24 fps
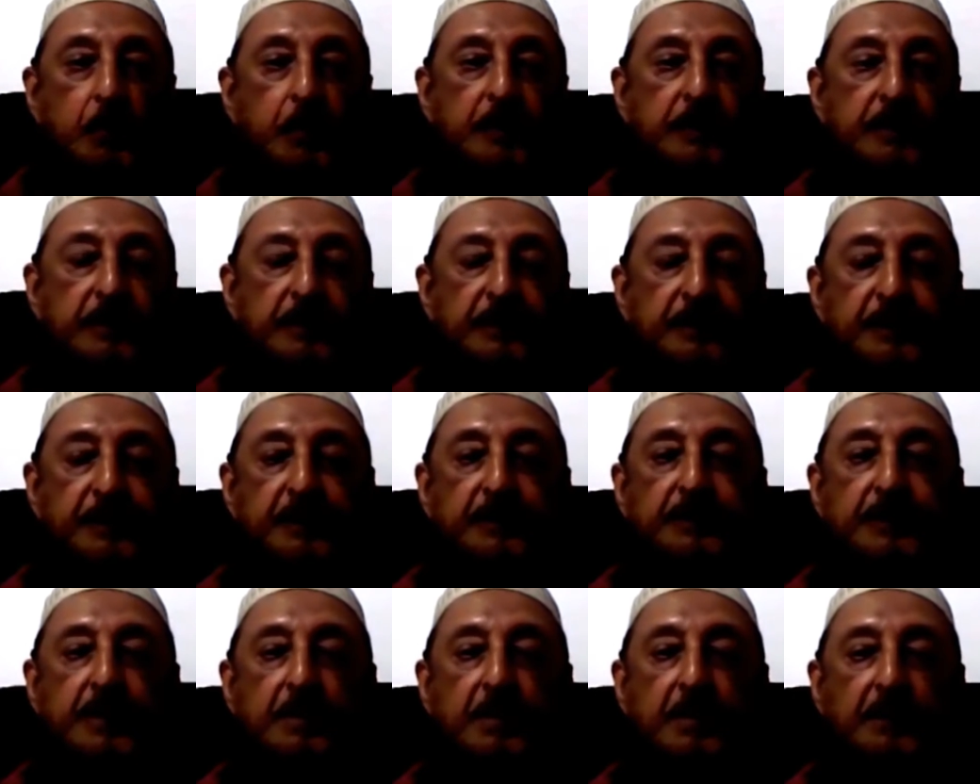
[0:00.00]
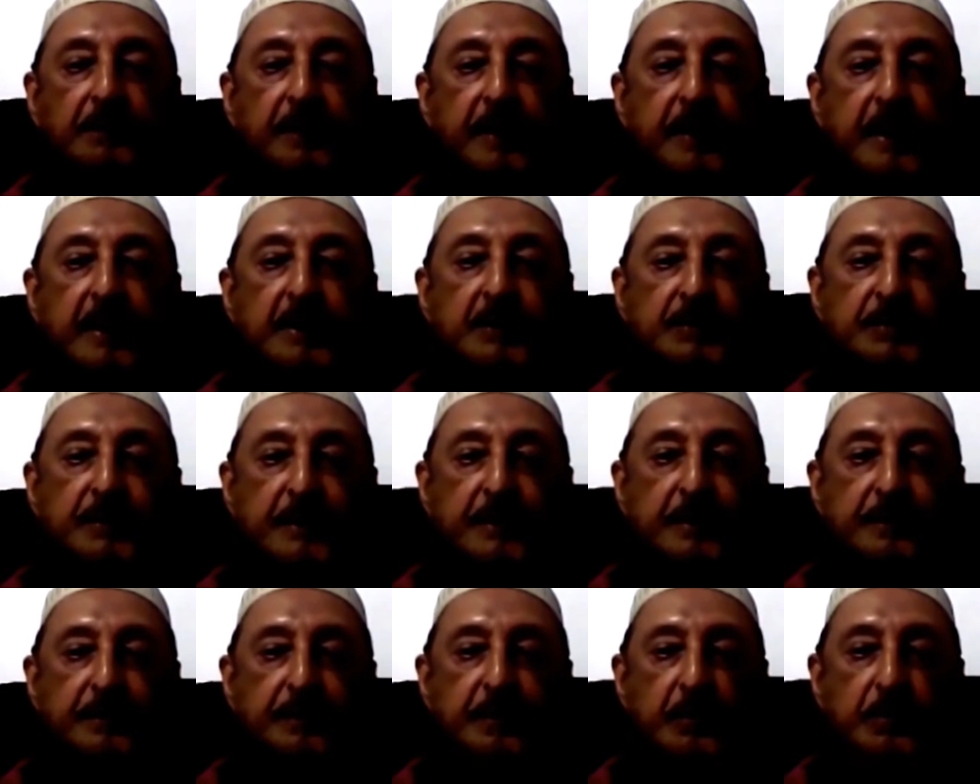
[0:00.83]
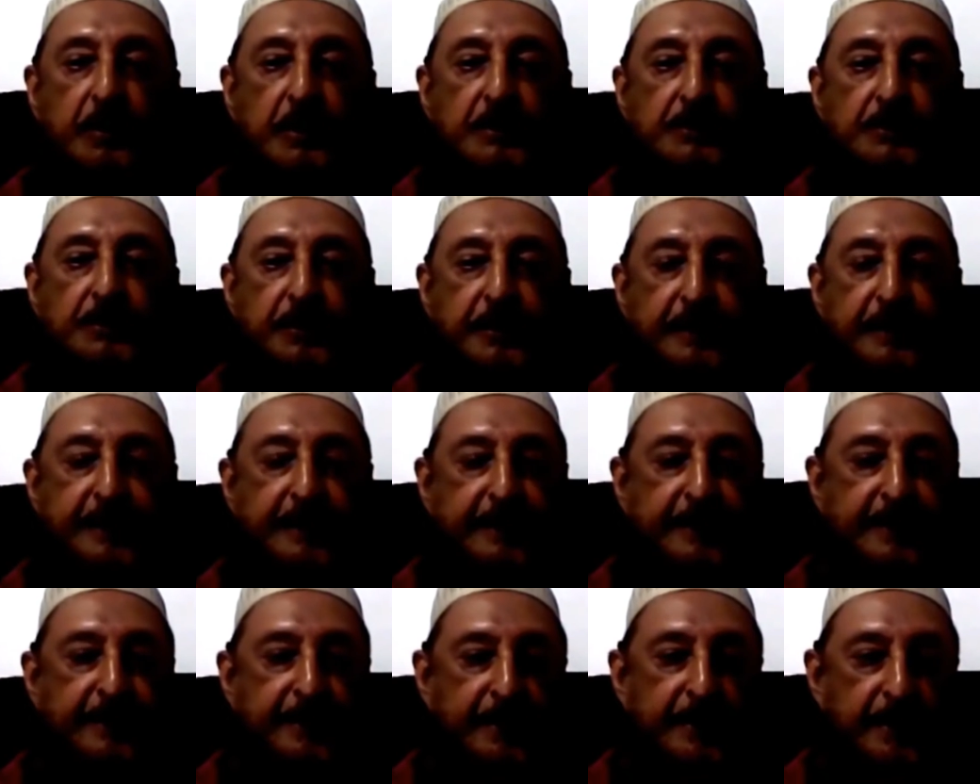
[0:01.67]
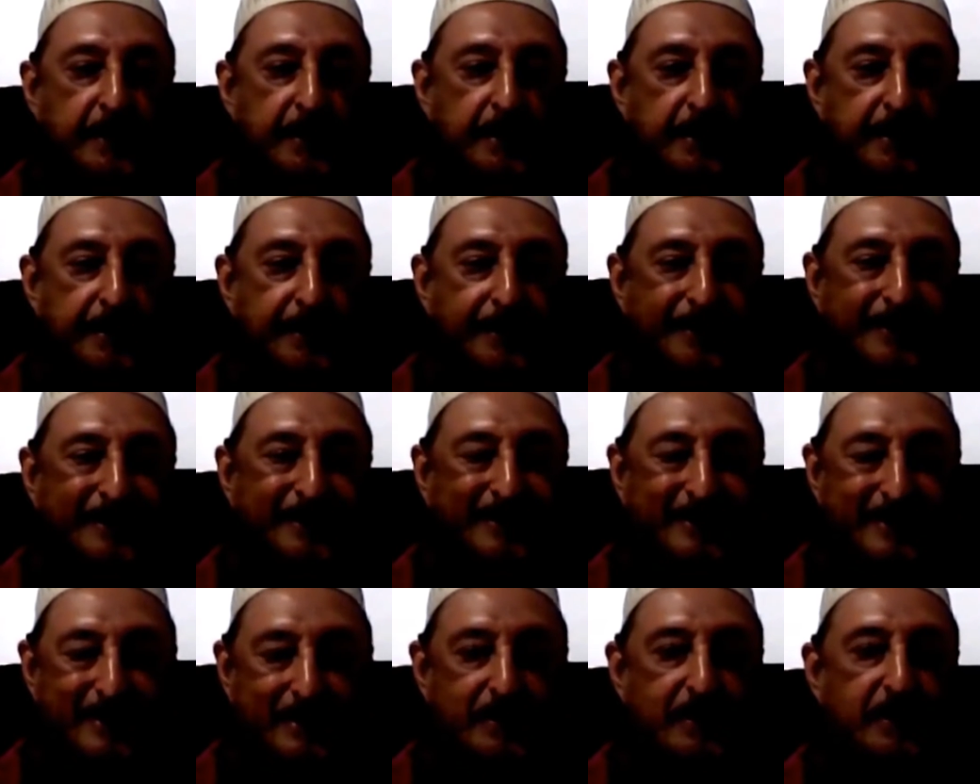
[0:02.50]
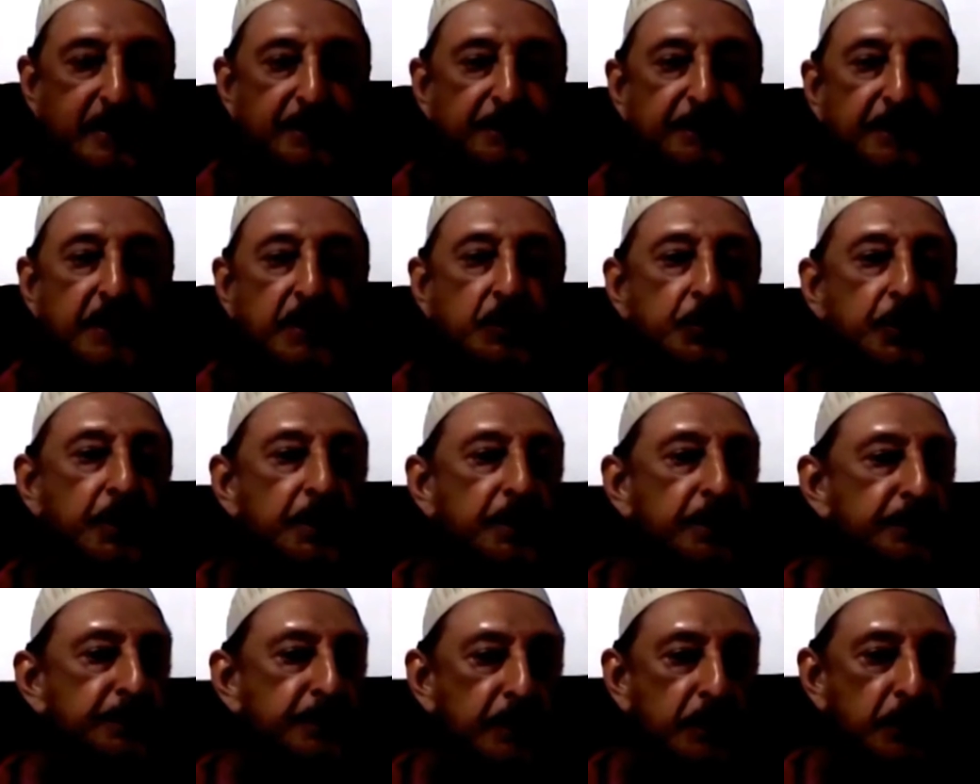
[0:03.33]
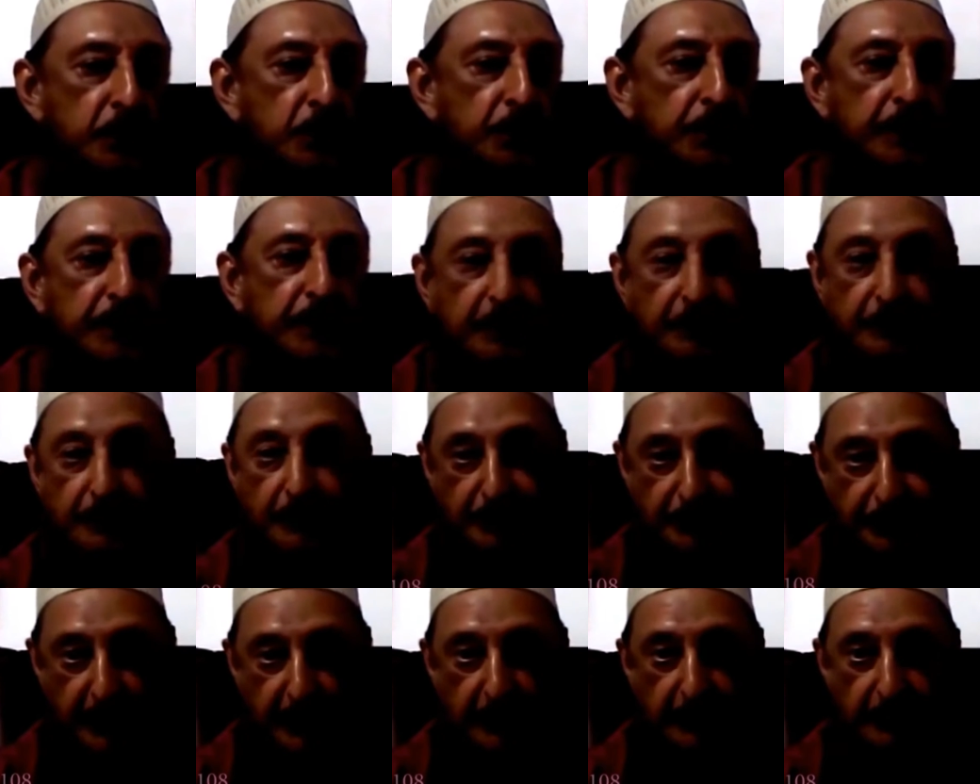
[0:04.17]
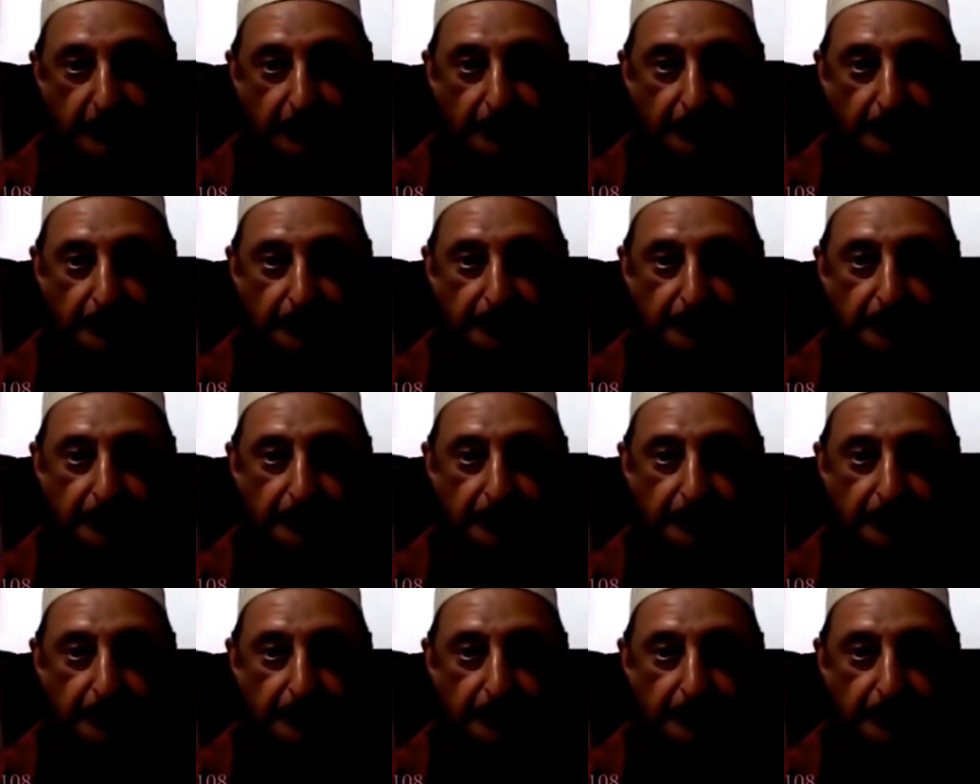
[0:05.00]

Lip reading: with a system of elections in which the individual is the unit of the state